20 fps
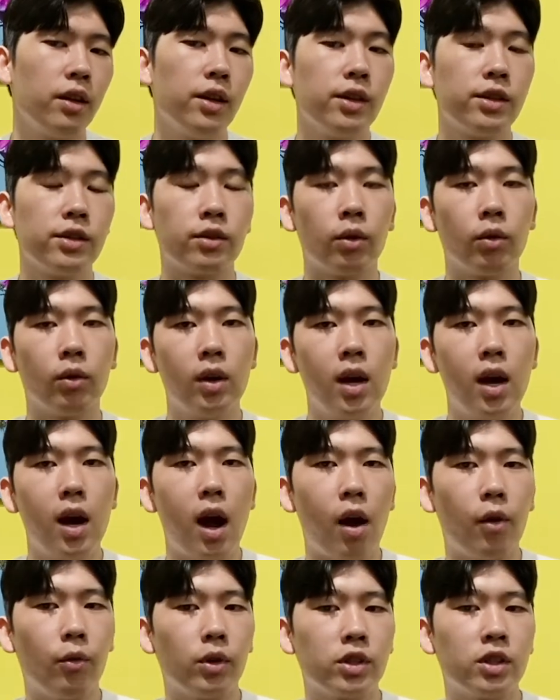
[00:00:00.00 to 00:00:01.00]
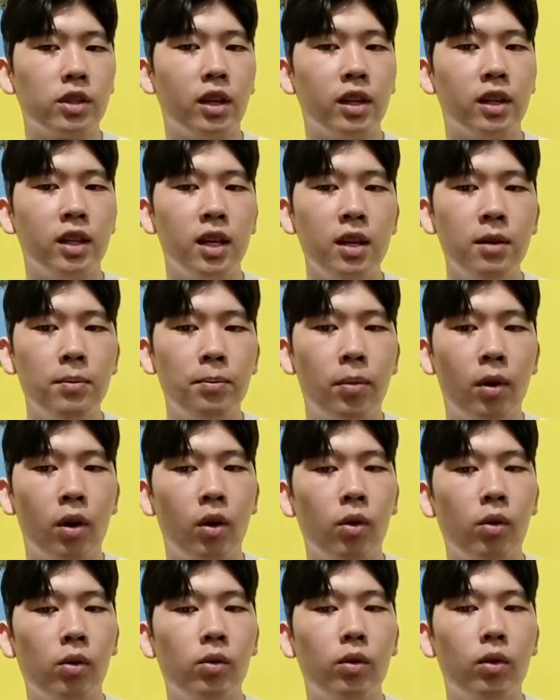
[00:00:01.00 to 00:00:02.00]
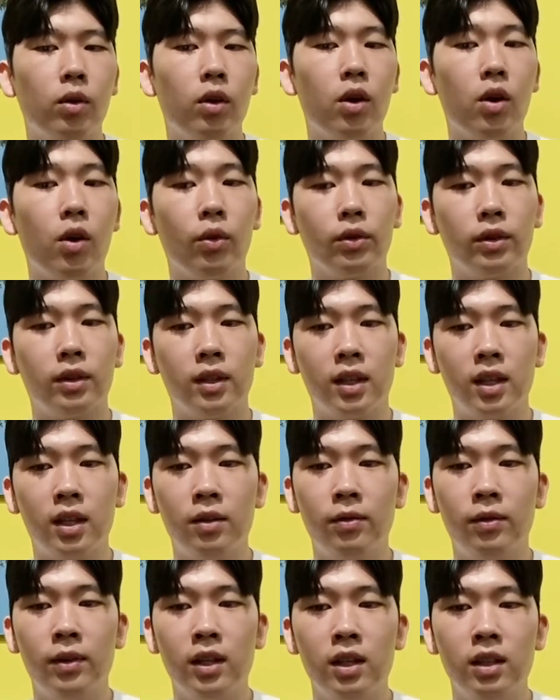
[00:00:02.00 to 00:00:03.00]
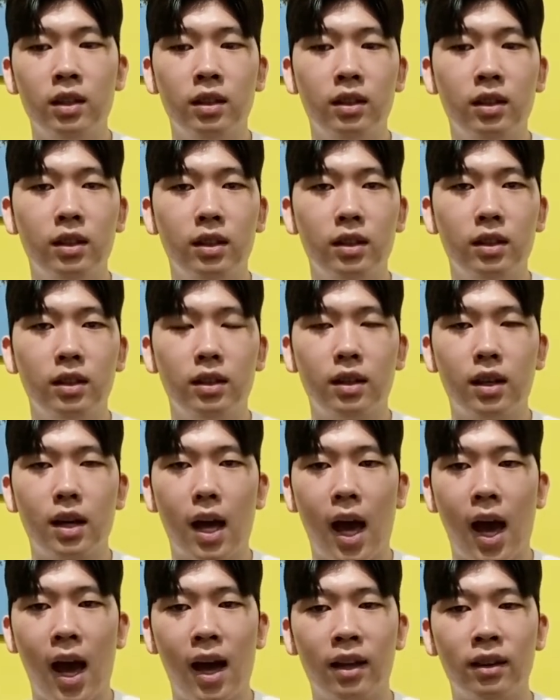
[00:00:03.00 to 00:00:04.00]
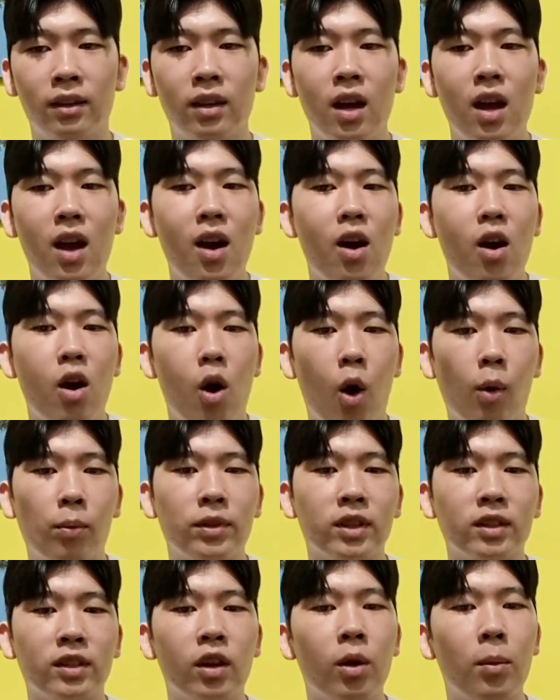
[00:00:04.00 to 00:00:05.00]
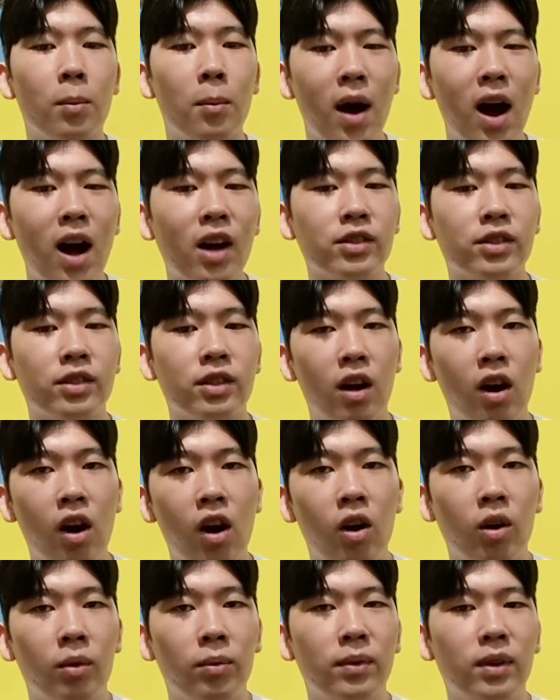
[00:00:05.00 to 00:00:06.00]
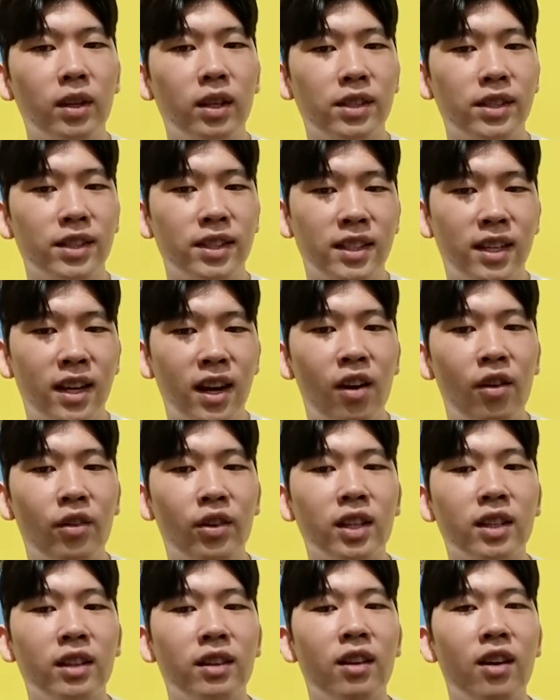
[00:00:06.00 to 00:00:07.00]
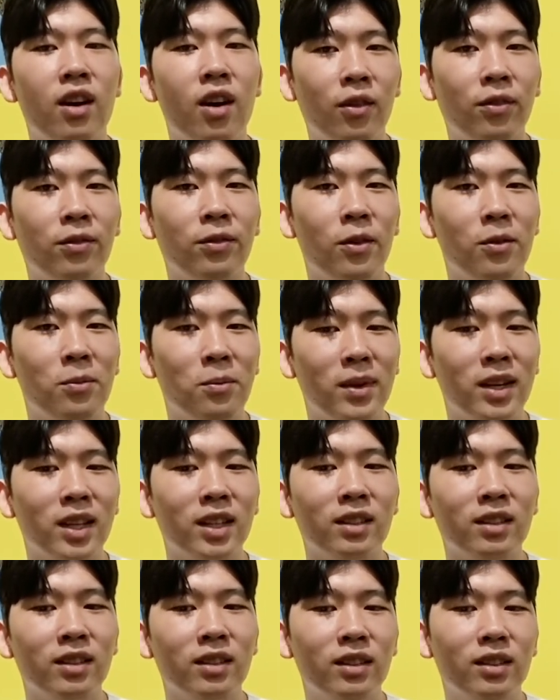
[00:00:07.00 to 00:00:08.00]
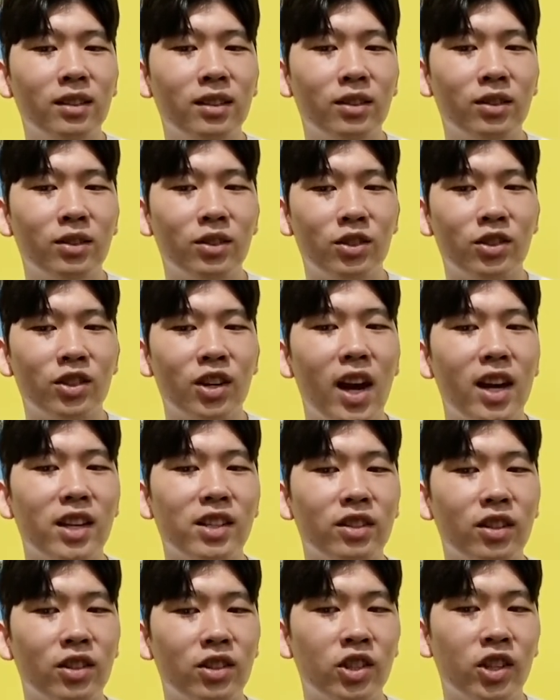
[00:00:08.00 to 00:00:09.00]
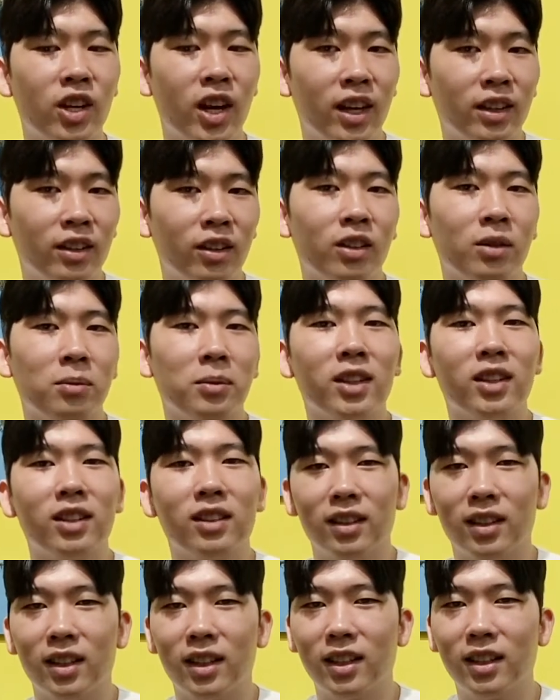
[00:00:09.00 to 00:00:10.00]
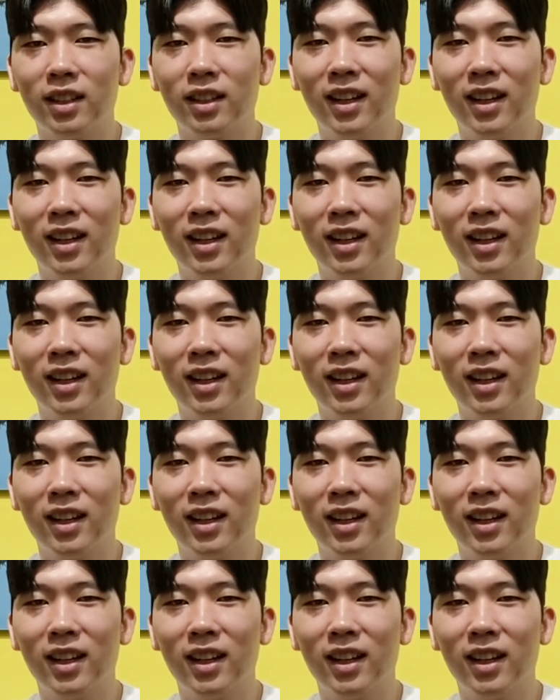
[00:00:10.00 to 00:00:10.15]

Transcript: So, I watch the hippo on TV, and opening their mouths up is scary enough for me to change the channel immediately.